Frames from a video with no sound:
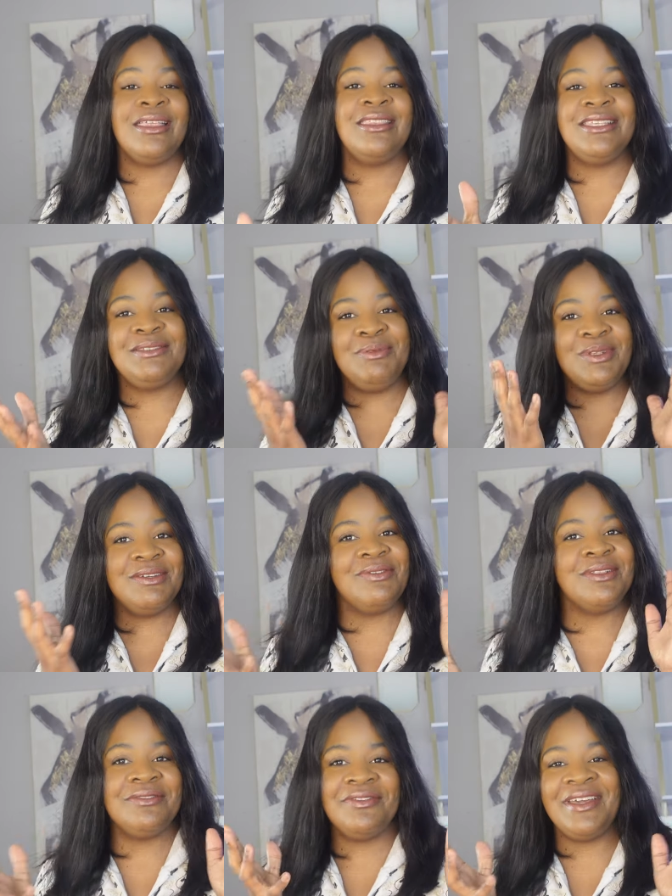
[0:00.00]
this
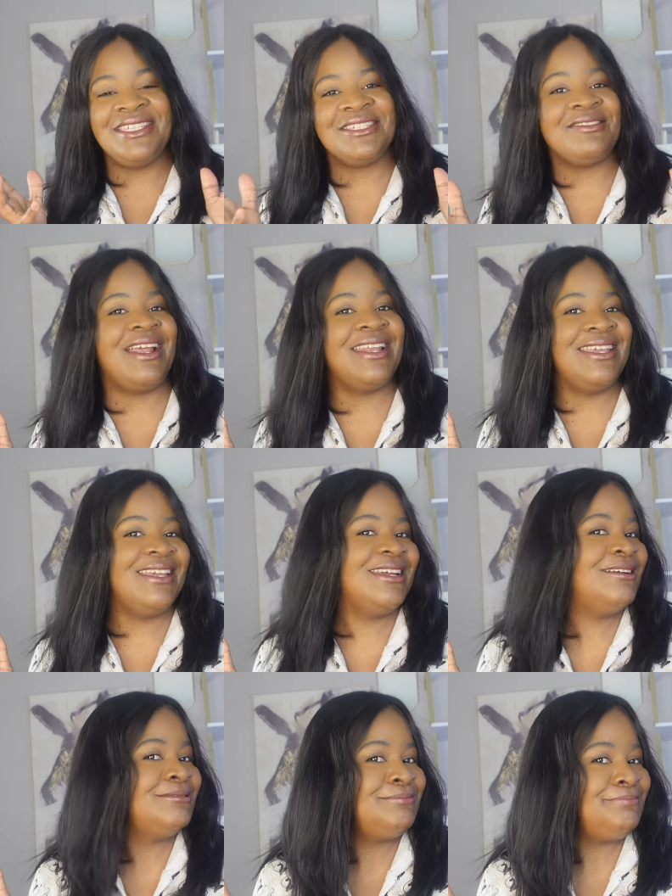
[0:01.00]
beautiful face right
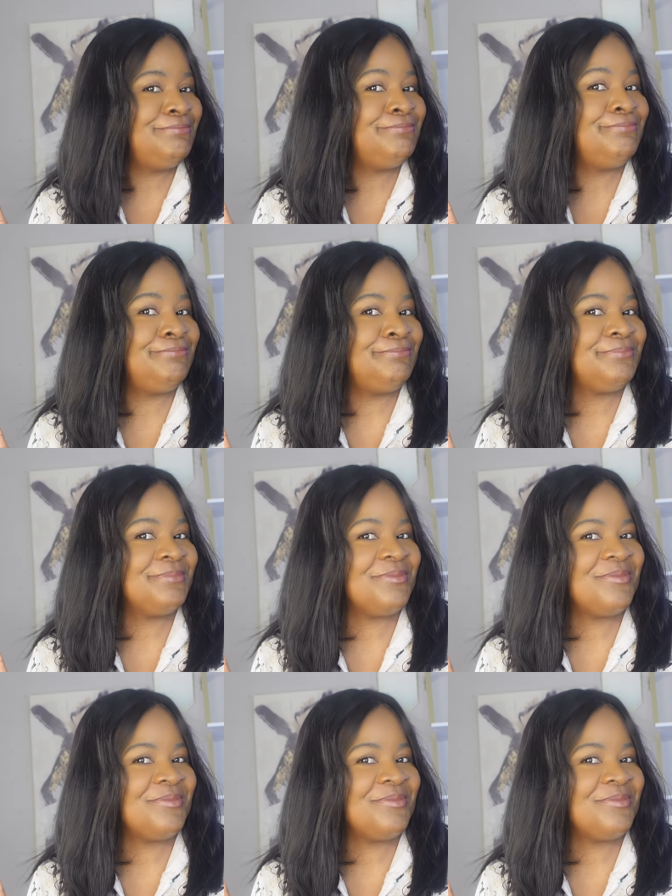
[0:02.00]
here. Mm -hmm.